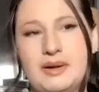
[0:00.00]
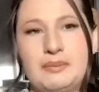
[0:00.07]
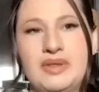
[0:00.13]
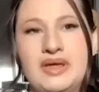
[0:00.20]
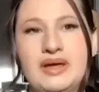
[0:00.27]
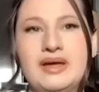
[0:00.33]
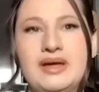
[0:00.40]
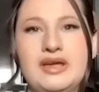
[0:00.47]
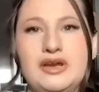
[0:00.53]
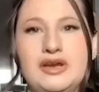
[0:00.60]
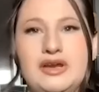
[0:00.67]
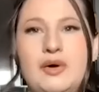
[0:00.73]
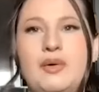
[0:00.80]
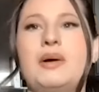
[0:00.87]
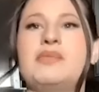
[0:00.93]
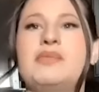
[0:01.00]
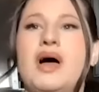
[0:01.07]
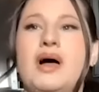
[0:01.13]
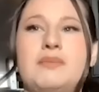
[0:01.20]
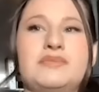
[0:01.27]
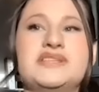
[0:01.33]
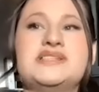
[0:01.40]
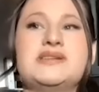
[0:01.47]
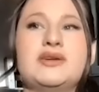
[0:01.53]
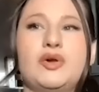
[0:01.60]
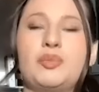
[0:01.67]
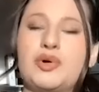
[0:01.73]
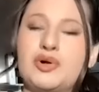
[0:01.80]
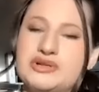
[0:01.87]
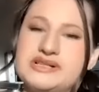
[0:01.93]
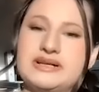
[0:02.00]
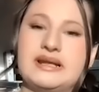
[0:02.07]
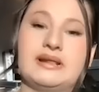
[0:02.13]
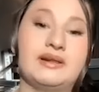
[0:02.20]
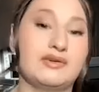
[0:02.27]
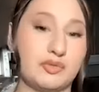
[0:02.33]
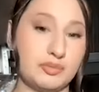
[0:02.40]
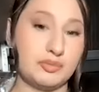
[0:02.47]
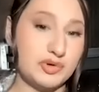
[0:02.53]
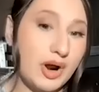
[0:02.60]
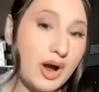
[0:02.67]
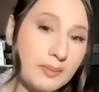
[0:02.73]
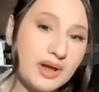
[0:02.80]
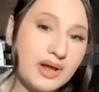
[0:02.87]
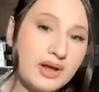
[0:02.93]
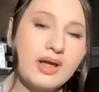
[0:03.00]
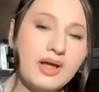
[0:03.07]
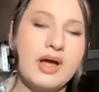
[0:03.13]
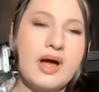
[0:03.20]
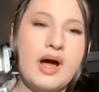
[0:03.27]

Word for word: Um, you know, I'm, I'm still a person healing from trauma,